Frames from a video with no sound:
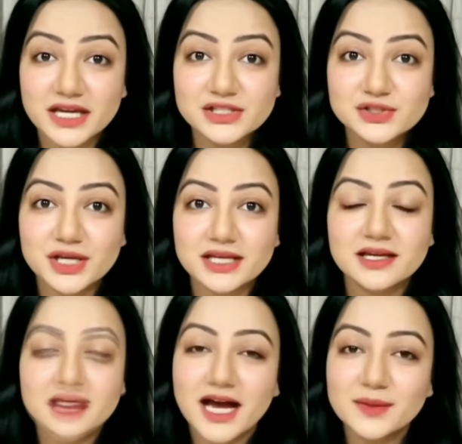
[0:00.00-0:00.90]

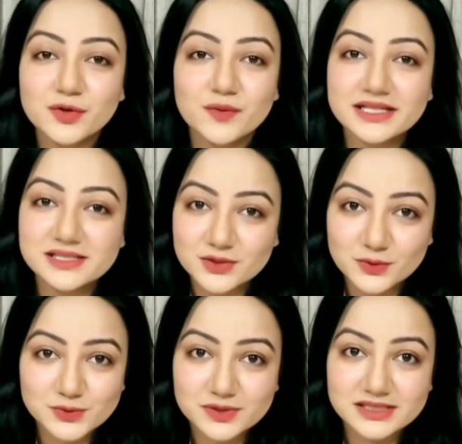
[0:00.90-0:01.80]
aging and provides a
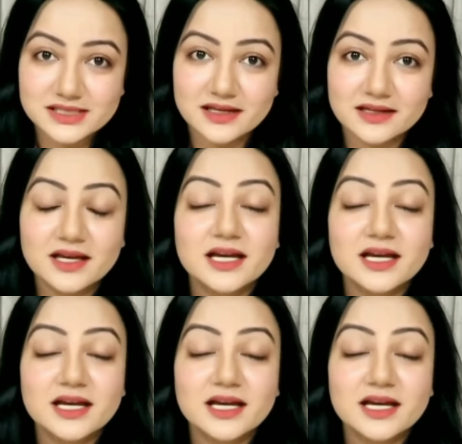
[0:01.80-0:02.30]
glow to the skin.